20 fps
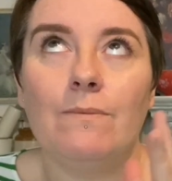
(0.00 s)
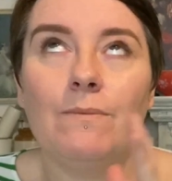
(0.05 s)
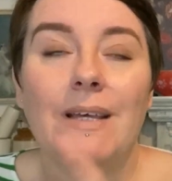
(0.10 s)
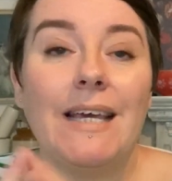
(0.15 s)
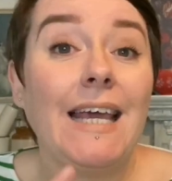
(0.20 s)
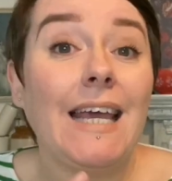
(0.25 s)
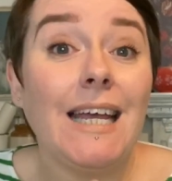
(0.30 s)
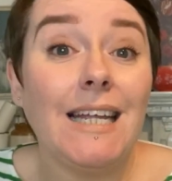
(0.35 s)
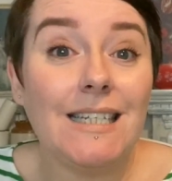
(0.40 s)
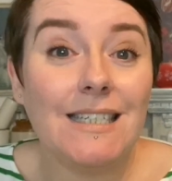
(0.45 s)

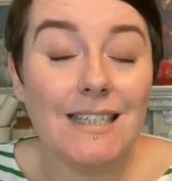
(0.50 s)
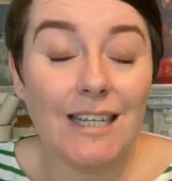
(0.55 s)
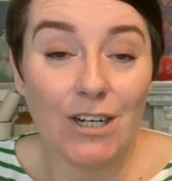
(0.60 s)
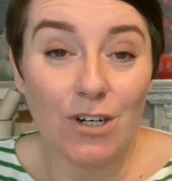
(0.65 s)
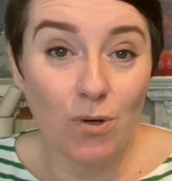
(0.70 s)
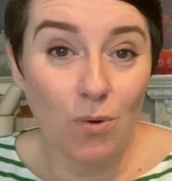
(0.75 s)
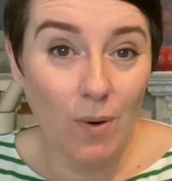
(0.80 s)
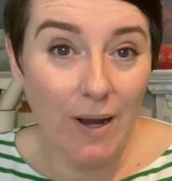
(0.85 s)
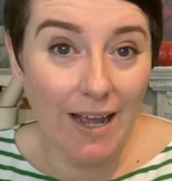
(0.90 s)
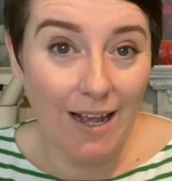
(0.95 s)
kids that are
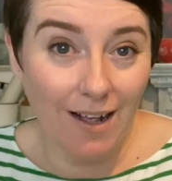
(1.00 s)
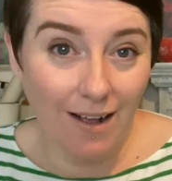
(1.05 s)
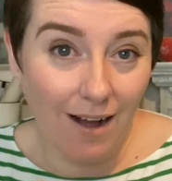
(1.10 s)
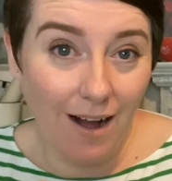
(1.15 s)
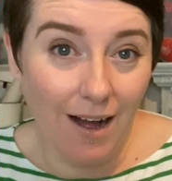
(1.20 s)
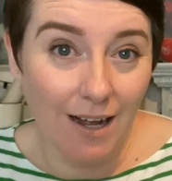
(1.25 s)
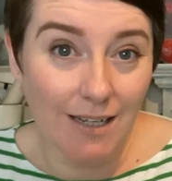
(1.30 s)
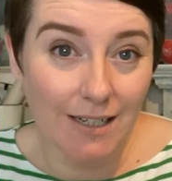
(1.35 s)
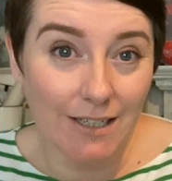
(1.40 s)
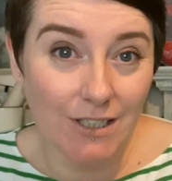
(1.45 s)
away in
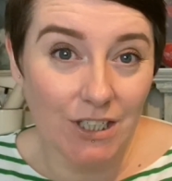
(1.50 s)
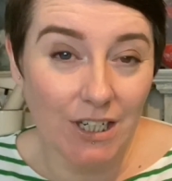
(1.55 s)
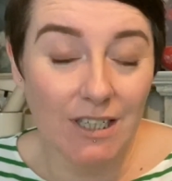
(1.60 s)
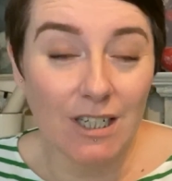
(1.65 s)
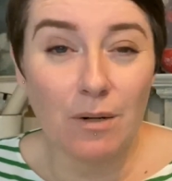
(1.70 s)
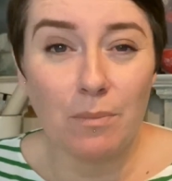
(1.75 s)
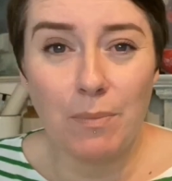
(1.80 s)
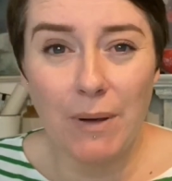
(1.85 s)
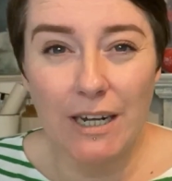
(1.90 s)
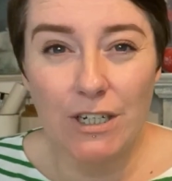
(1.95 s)
college and
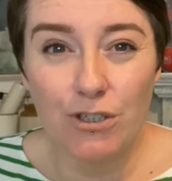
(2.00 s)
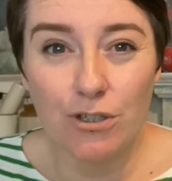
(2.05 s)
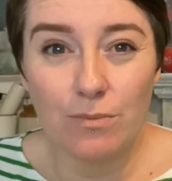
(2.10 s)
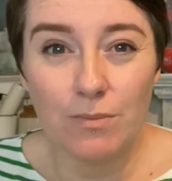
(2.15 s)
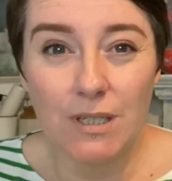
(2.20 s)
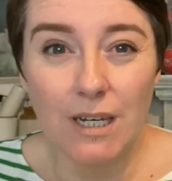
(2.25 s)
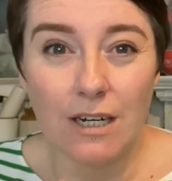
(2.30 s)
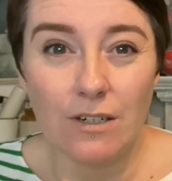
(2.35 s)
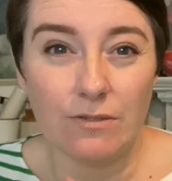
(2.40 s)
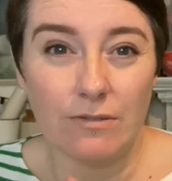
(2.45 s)
their
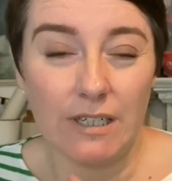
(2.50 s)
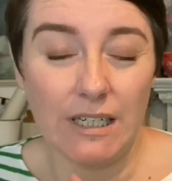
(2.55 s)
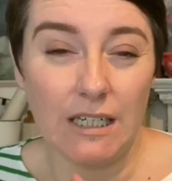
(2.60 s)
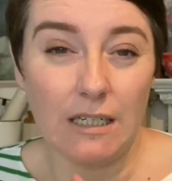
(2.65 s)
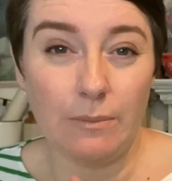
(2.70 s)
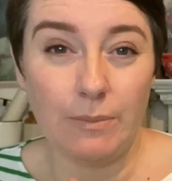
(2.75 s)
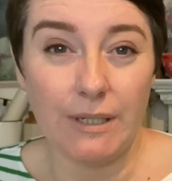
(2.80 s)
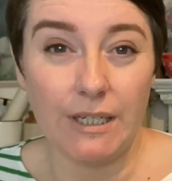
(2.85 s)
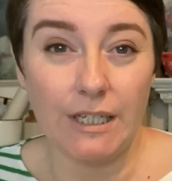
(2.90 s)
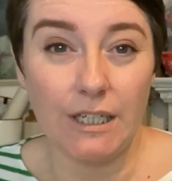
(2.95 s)
bedrooms aren't really
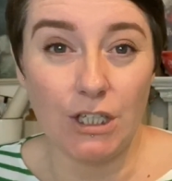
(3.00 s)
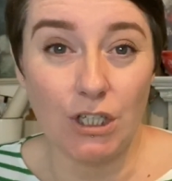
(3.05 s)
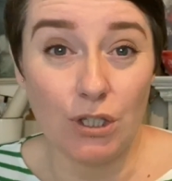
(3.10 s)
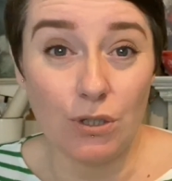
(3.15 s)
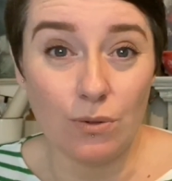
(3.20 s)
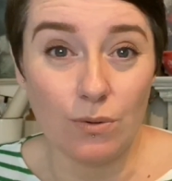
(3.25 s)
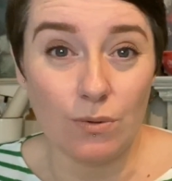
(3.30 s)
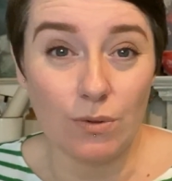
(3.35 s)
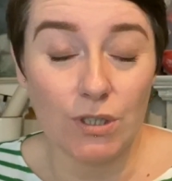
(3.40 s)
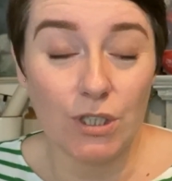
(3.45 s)
being
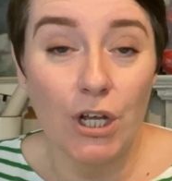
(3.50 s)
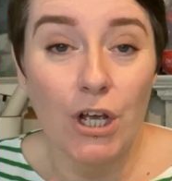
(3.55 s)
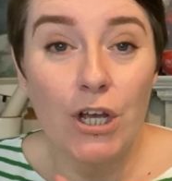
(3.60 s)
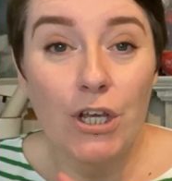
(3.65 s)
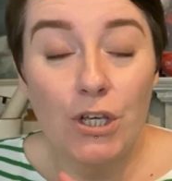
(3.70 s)
used,